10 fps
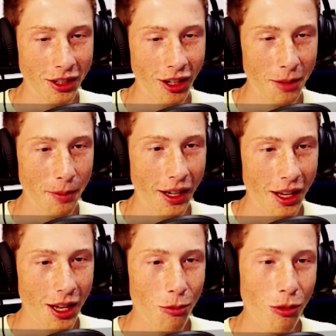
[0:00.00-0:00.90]
with our
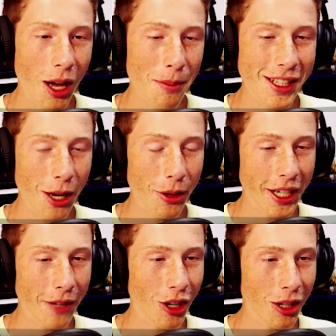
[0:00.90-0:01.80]
knockback. Well, I mean, now I
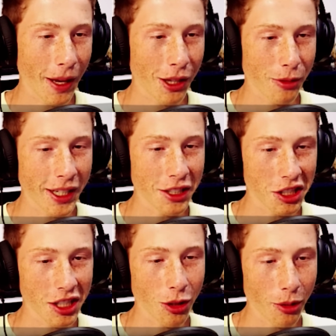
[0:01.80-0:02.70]
can have knockback 3 and
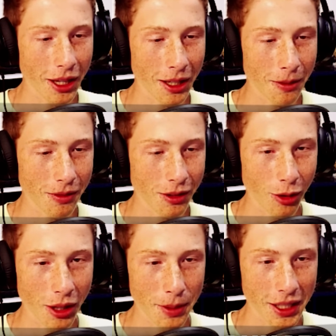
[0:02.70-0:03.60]
just annoy the
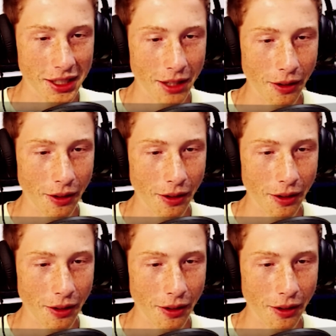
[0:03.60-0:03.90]
piss